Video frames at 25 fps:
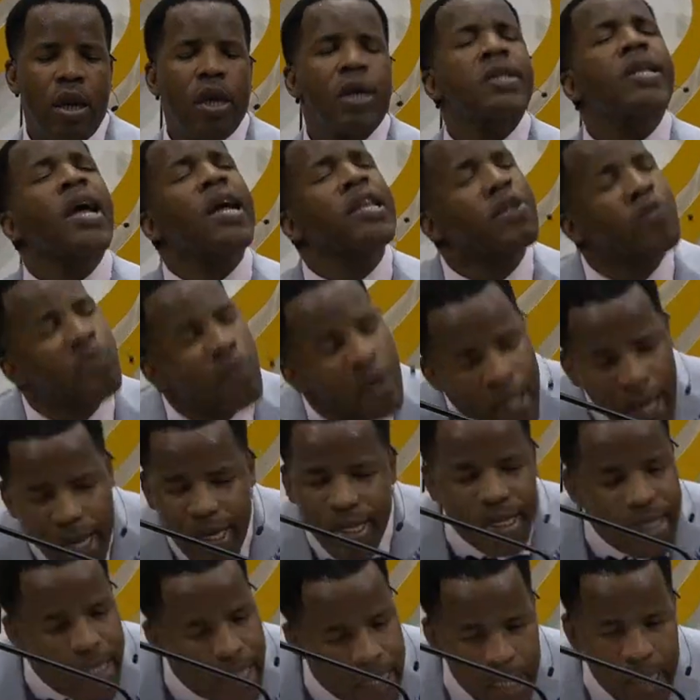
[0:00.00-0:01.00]
That's what I
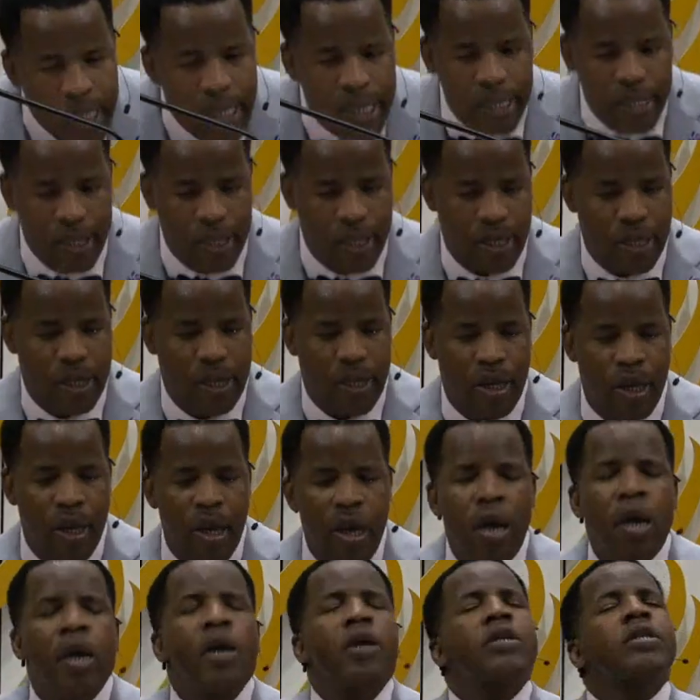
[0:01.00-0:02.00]
need.
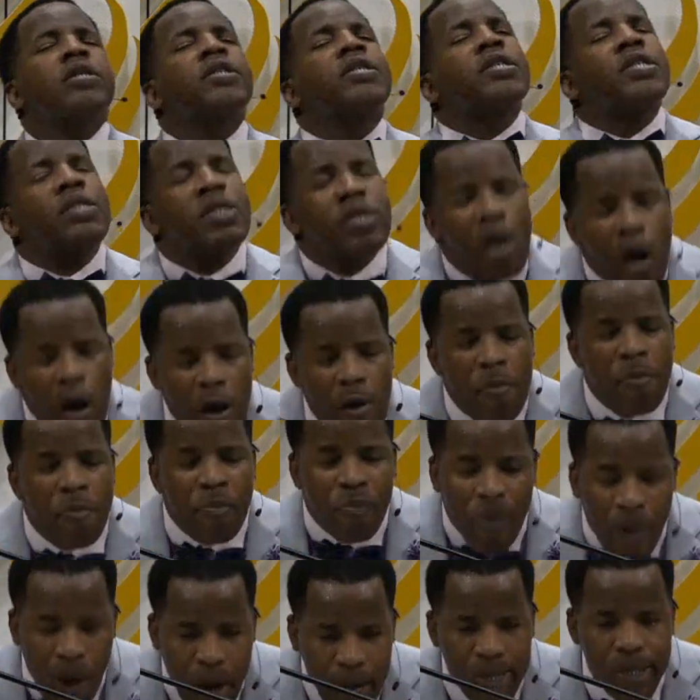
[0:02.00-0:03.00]

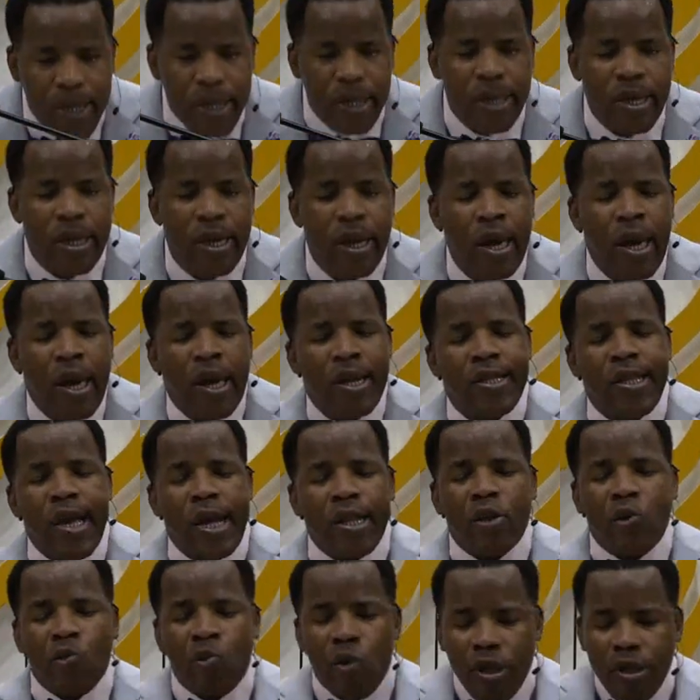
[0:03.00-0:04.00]
Somebody
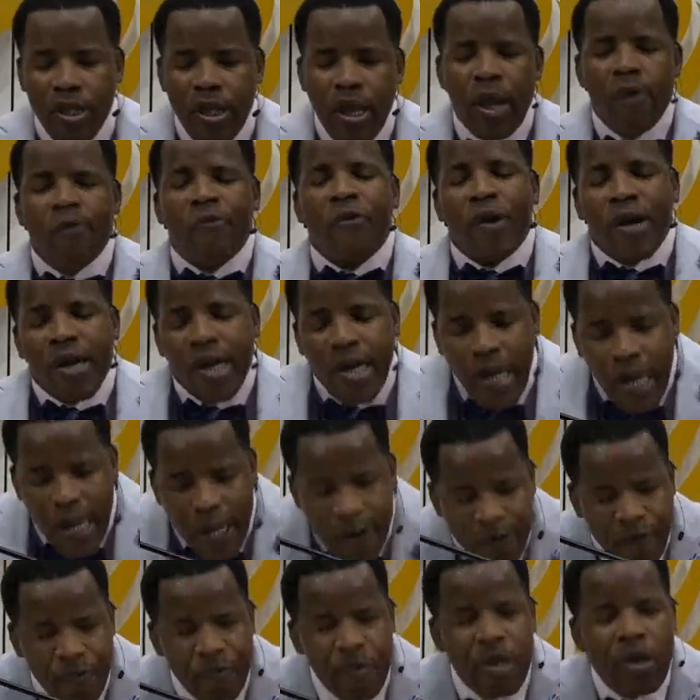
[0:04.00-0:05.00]
that would
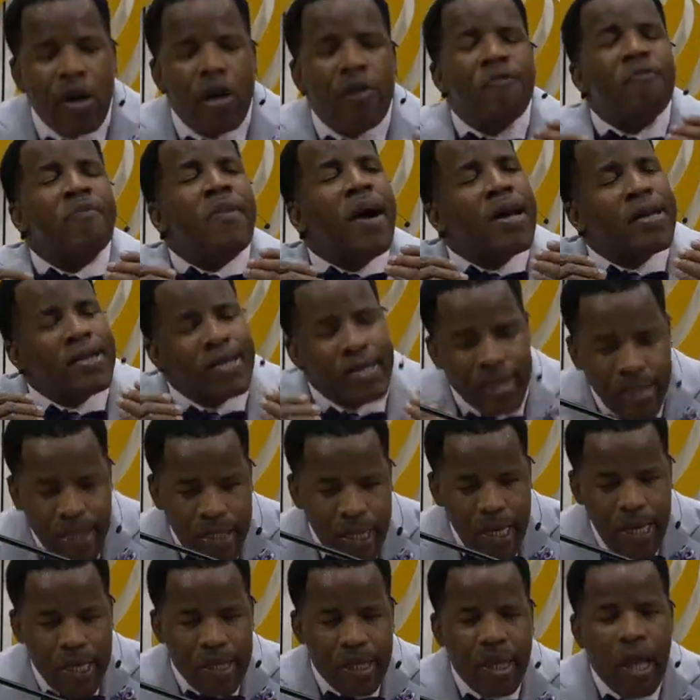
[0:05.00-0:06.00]
forgive me of my
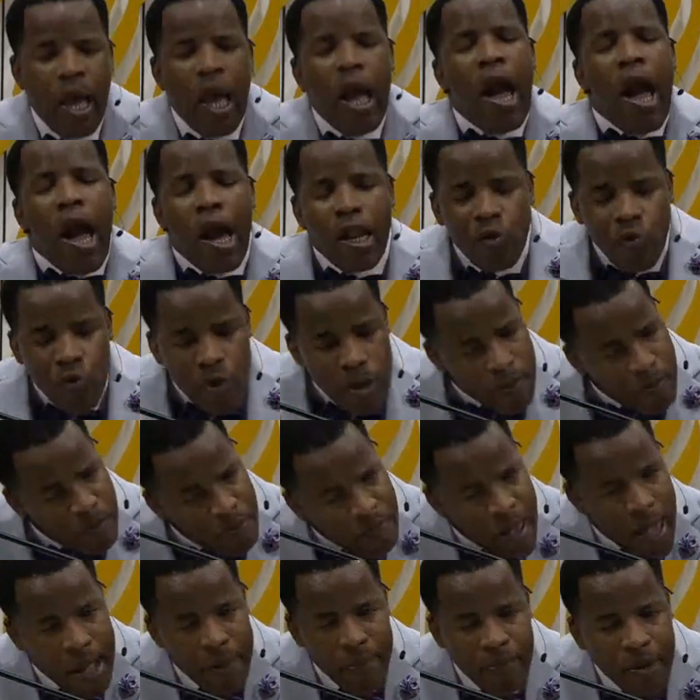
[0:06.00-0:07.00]
sin and
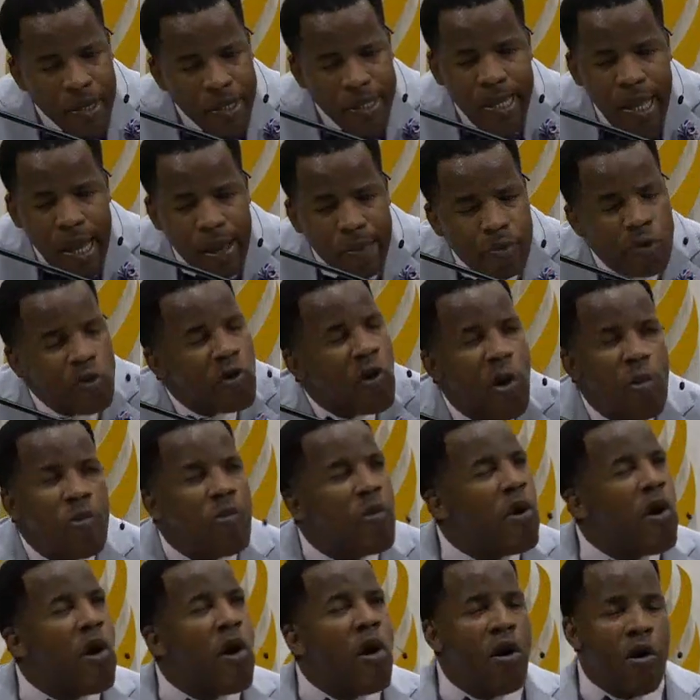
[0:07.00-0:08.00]
remember them no
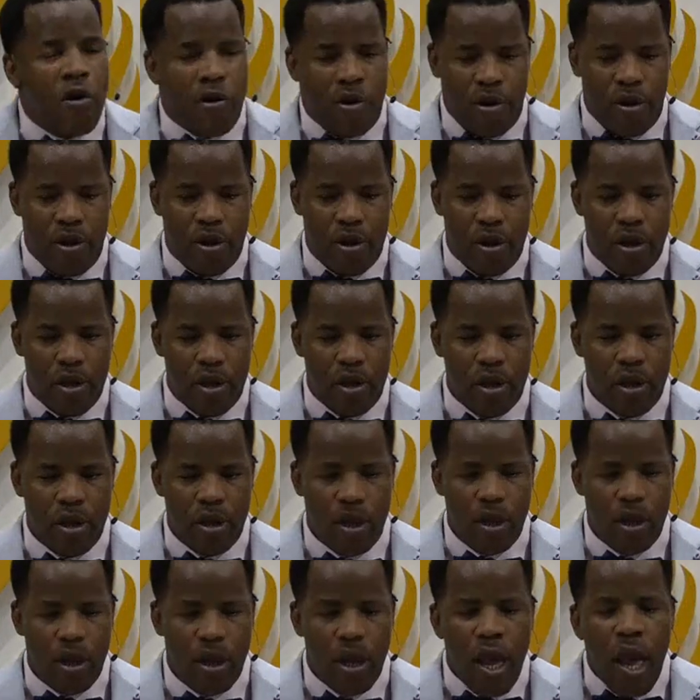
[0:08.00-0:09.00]
more.
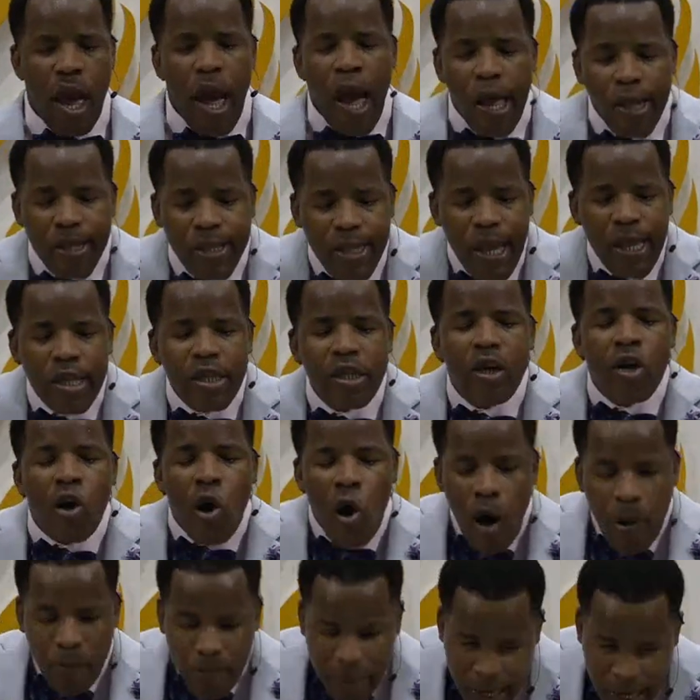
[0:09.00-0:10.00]
And then
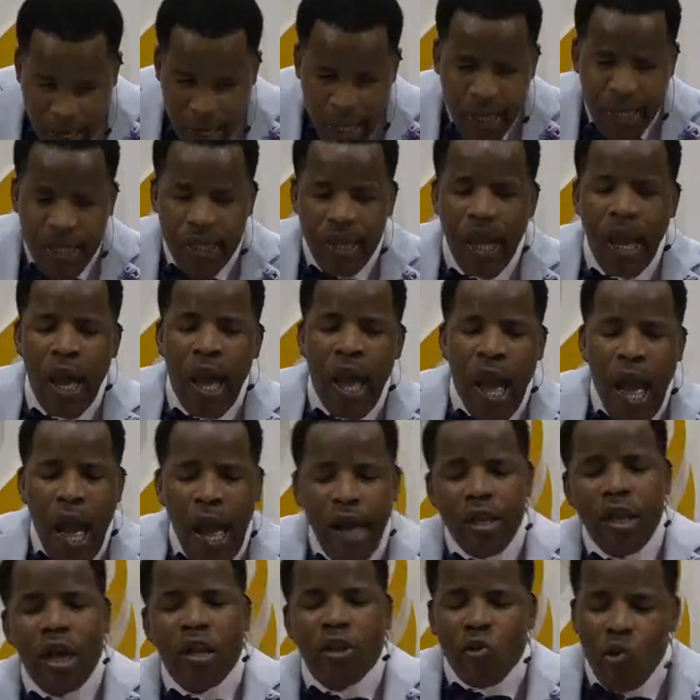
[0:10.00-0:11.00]
come in
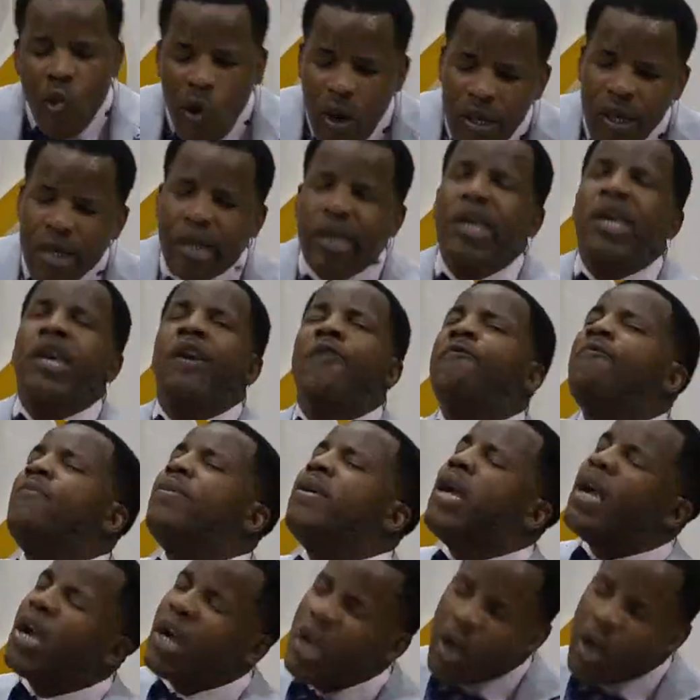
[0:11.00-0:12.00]
and not only give me a